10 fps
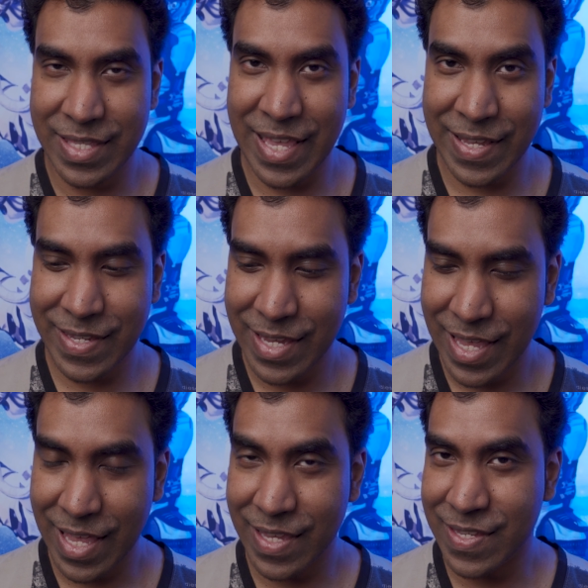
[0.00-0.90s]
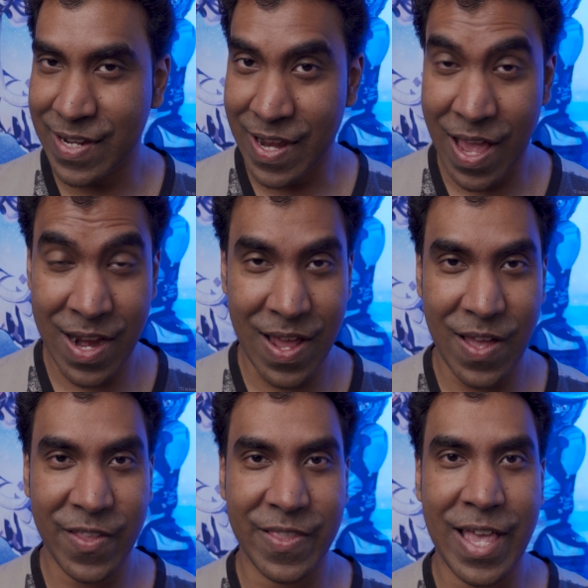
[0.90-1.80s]
This is none
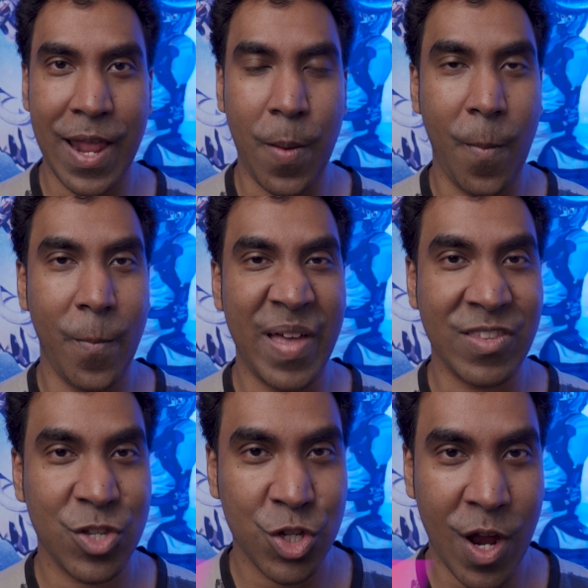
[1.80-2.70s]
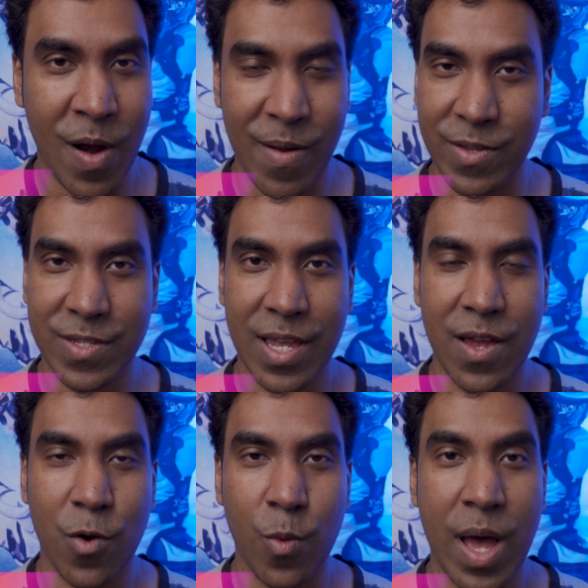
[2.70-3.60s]
other than Mancera's
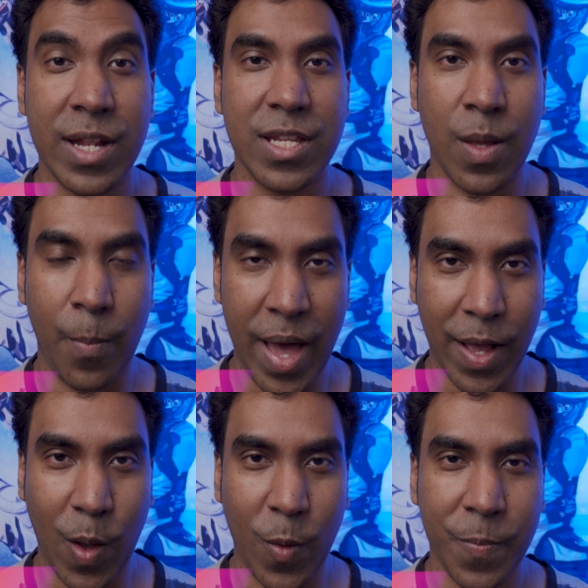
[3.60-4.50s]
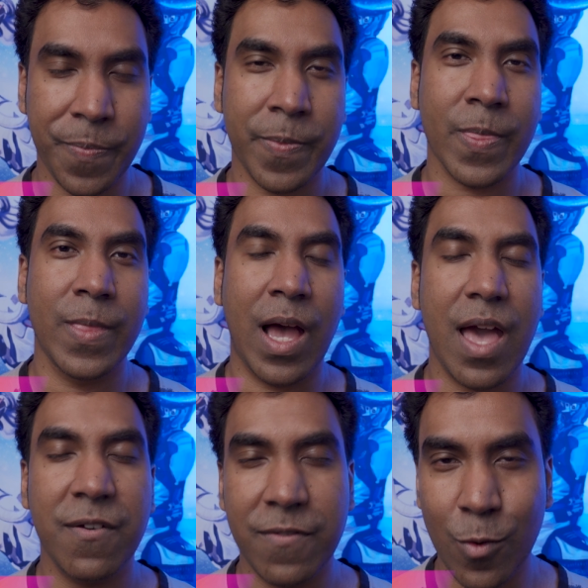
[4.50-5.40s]
Red Tobacco. Now,
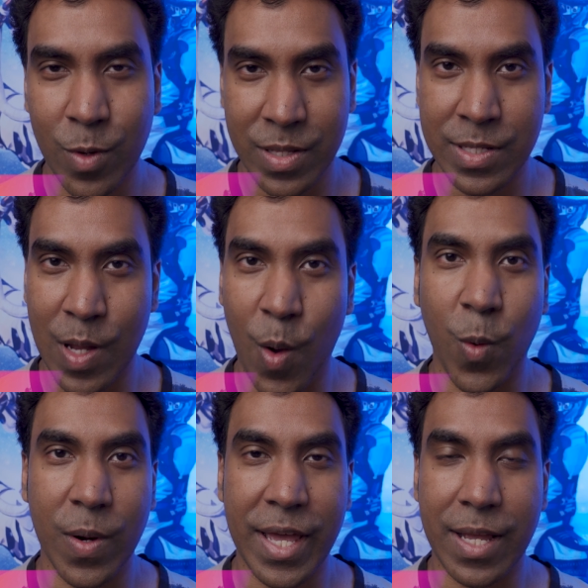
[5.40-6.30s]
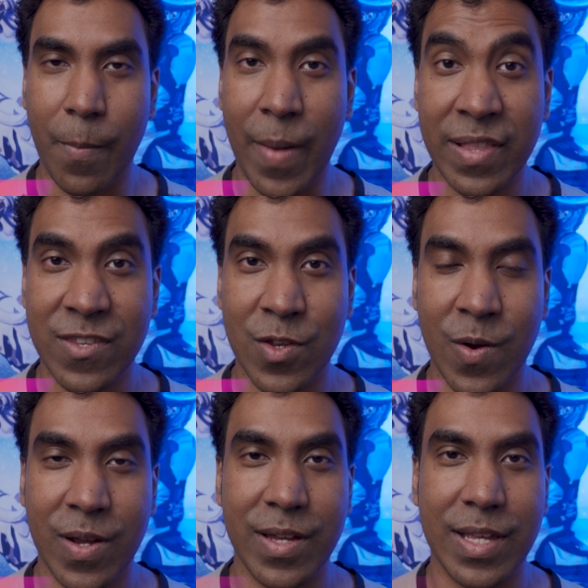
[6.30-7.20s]
if you will know, like
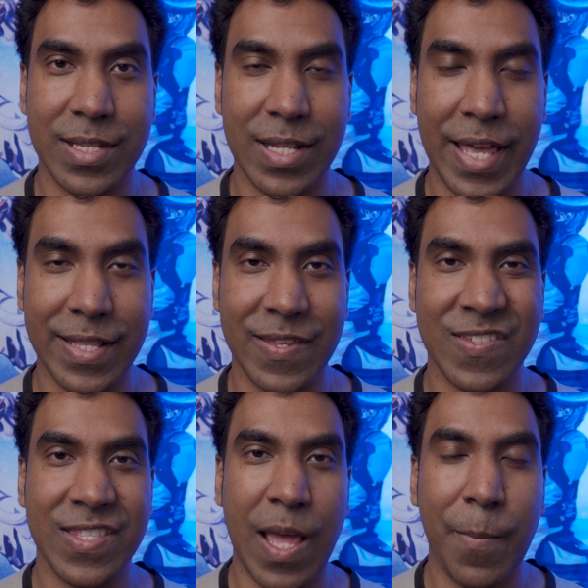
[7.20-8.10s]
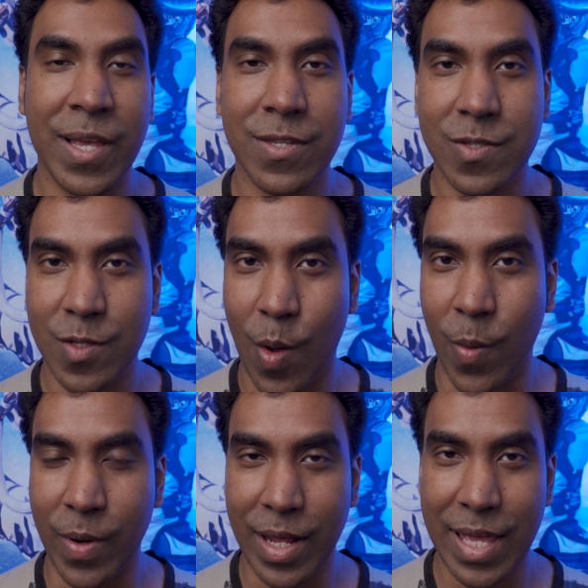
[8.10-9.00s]
Mancera is like the stepping
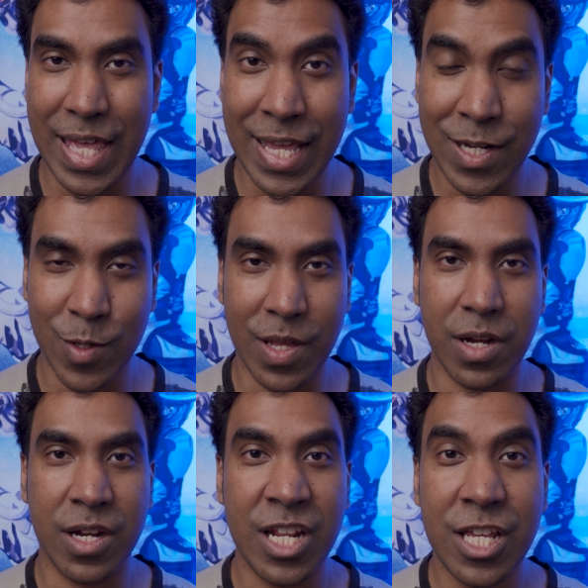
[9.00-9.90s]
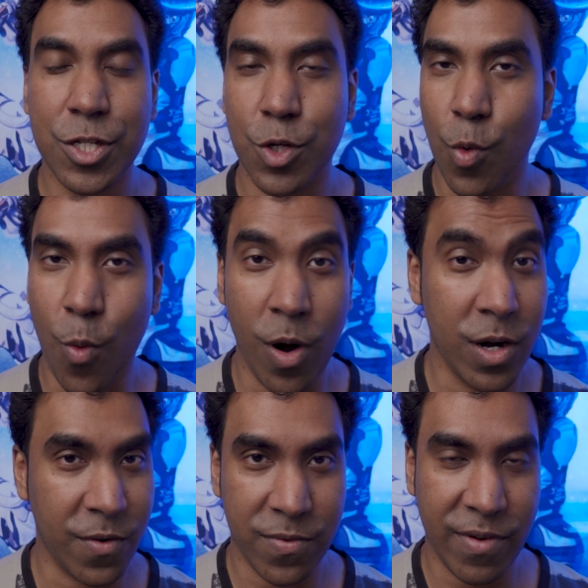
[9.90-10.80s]
stone into the niche
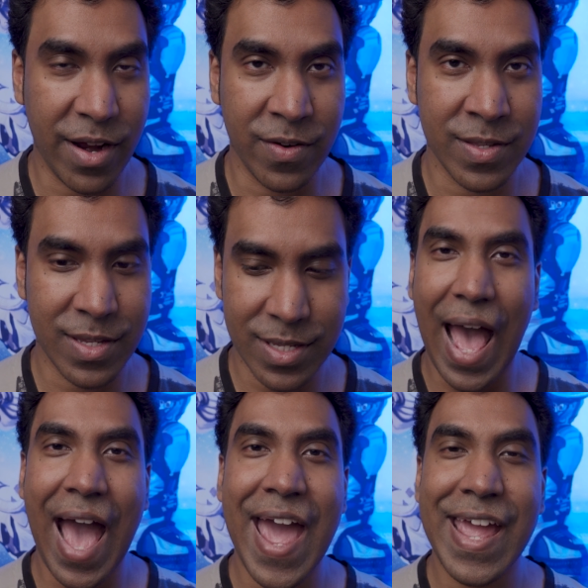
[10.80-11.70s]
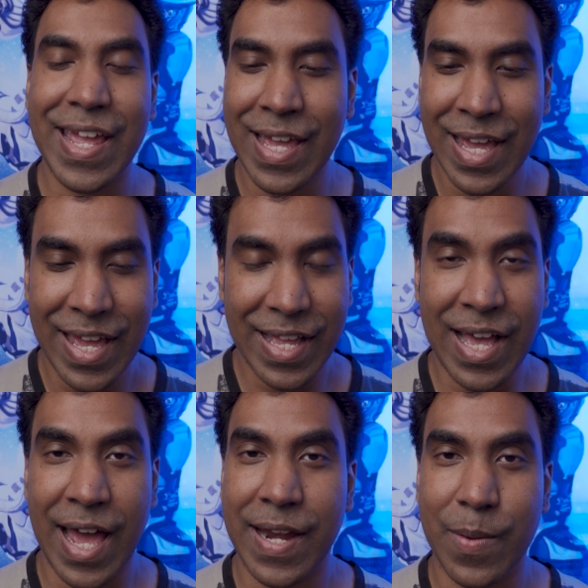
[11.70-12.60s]
world of fragrances. I
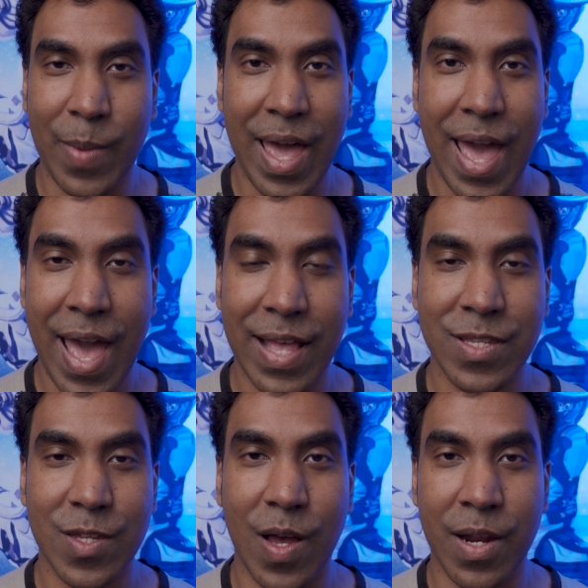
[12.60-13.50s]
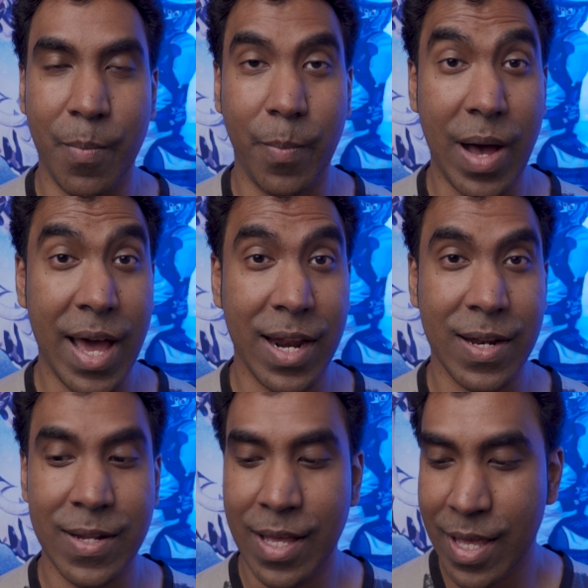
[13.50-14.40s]
got my hands on a
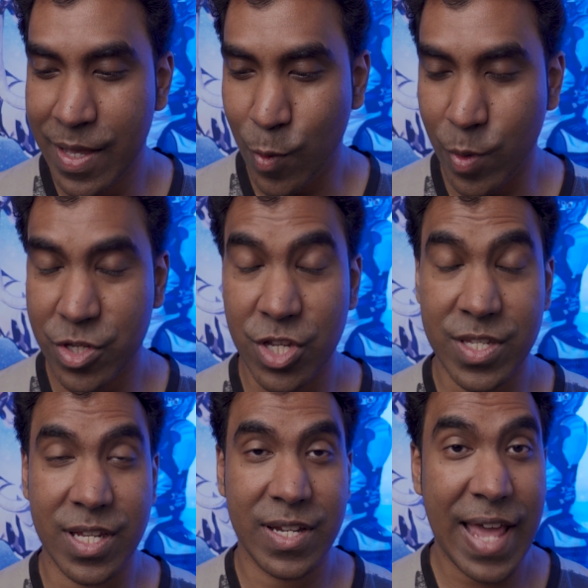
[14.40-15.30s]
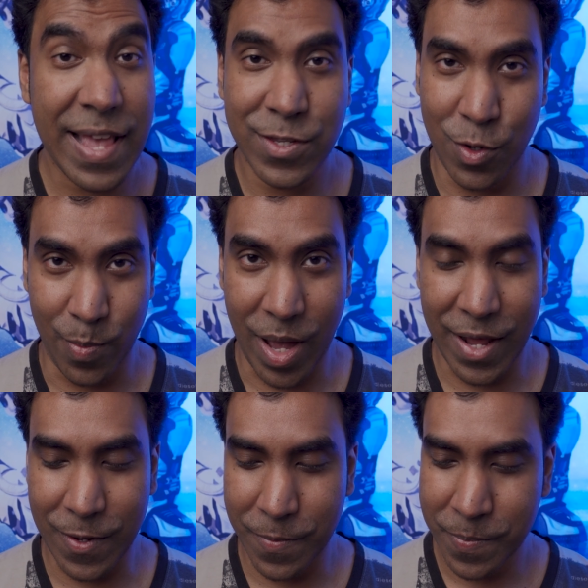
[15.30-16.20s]
bottle which is a tester
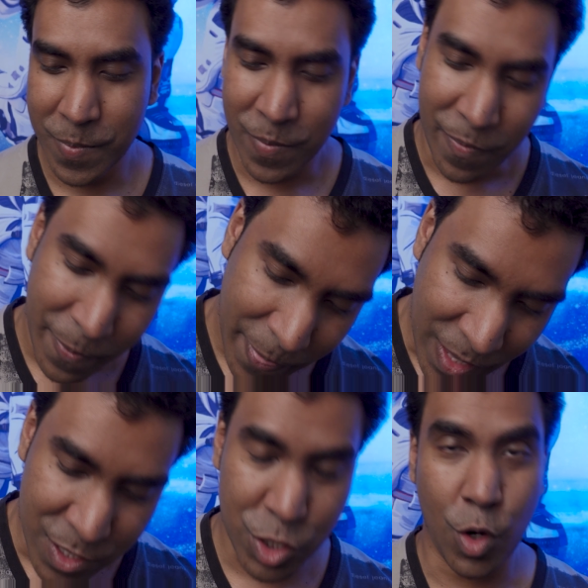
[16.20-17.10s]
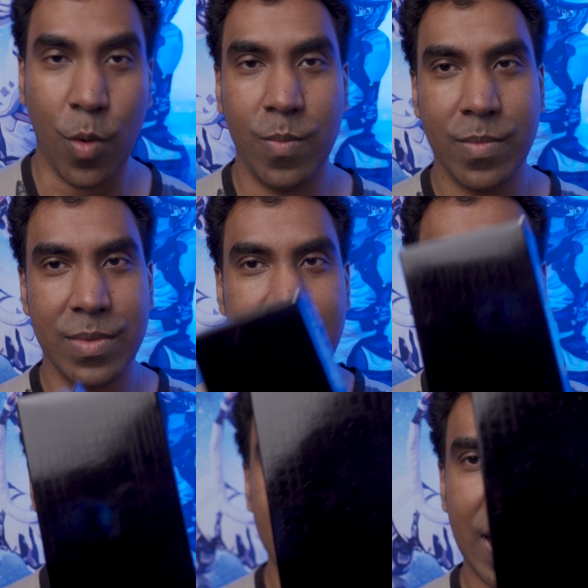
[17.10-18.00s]
bottle. So,
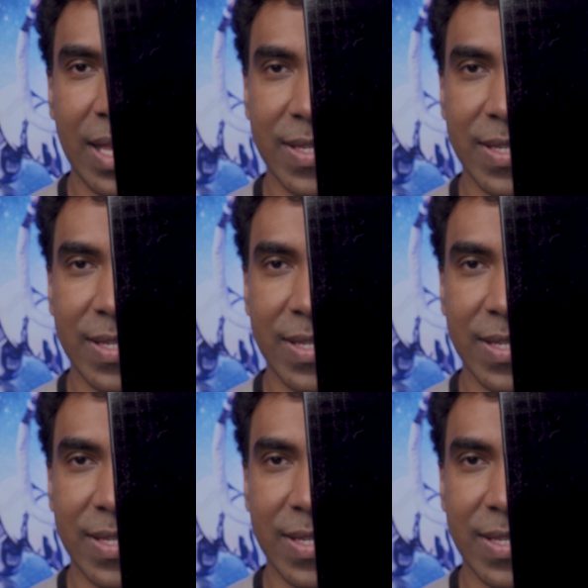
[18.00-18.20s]
as